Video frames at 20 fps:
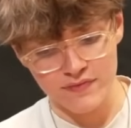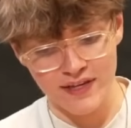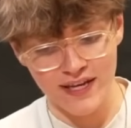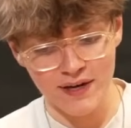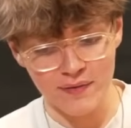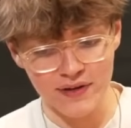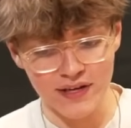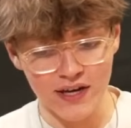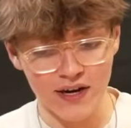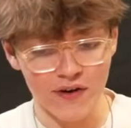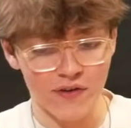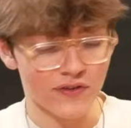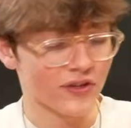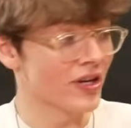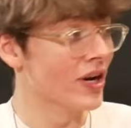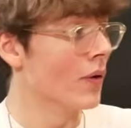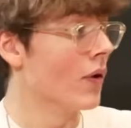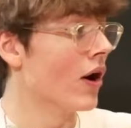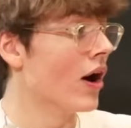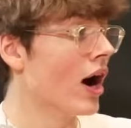Here we go. You
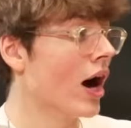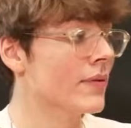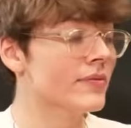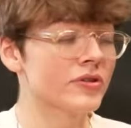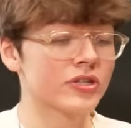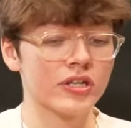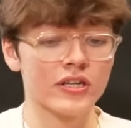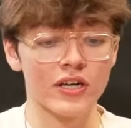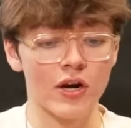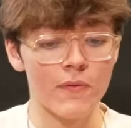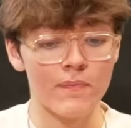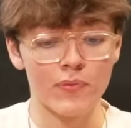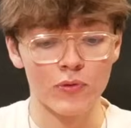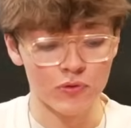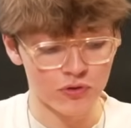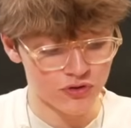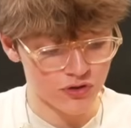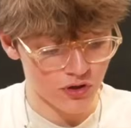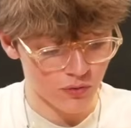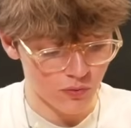know what? I'm just going to go
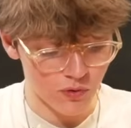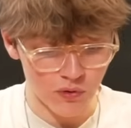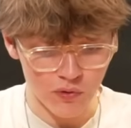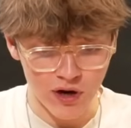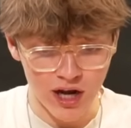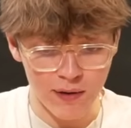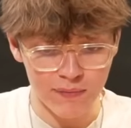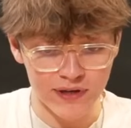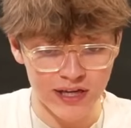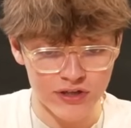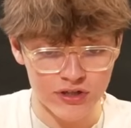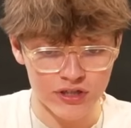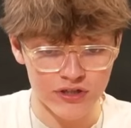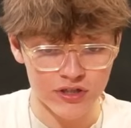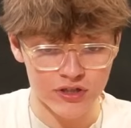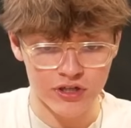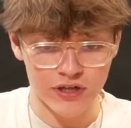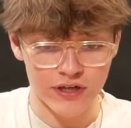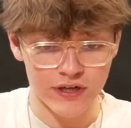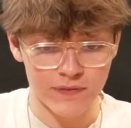balls to the wall. I'm literally
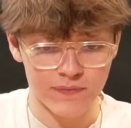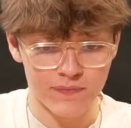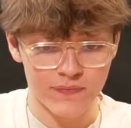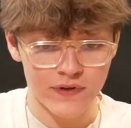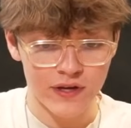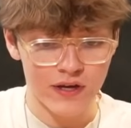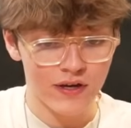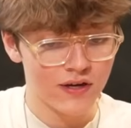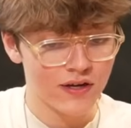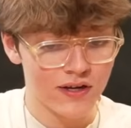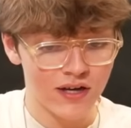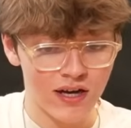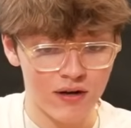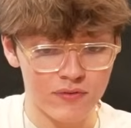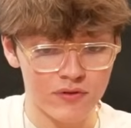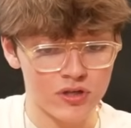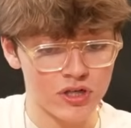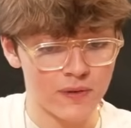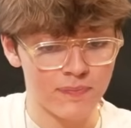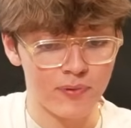just going to... I'm
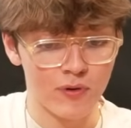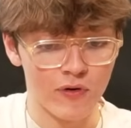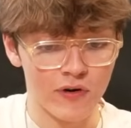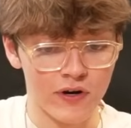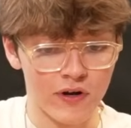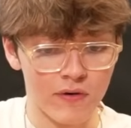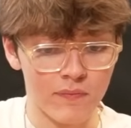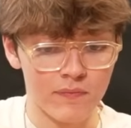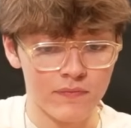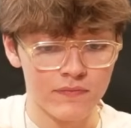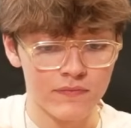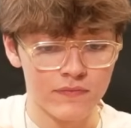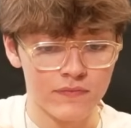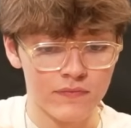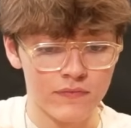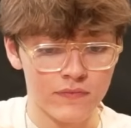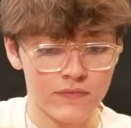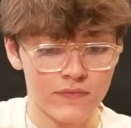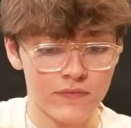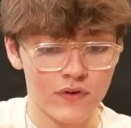just going to pour it on.
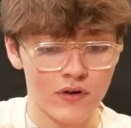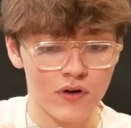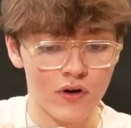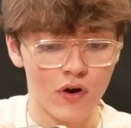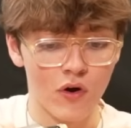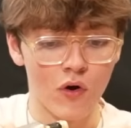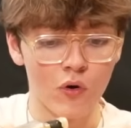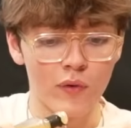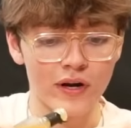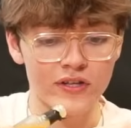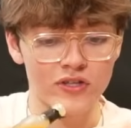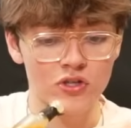Oh, wait.